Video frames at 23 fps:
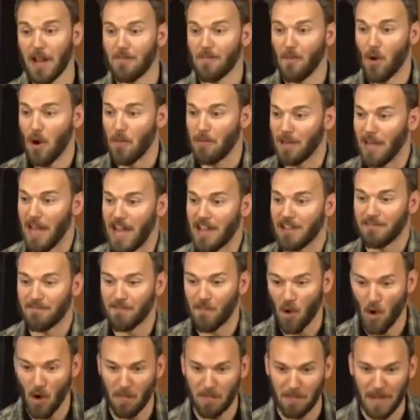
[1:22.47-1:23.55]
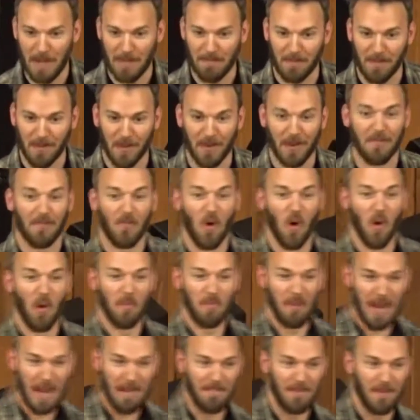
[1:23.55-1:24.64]
and mobilize more people, and more
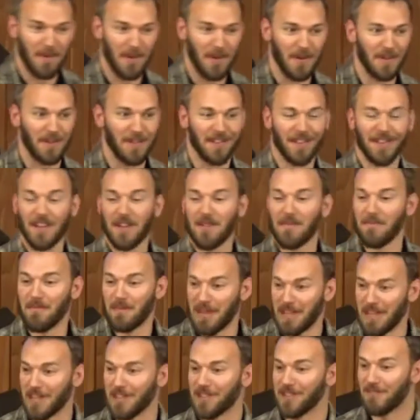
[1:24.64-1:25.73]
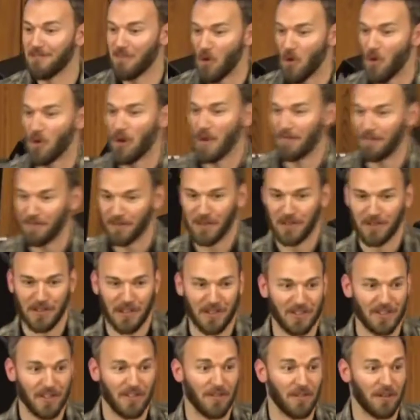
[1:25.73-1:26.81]
people means more influence on
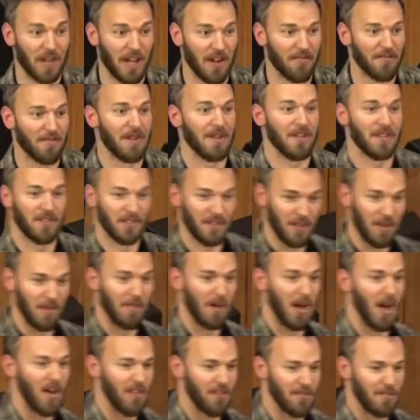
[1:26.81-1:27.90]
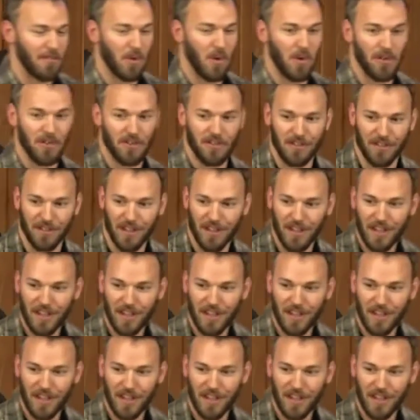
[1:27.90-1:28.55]
civil government to abolish abortion.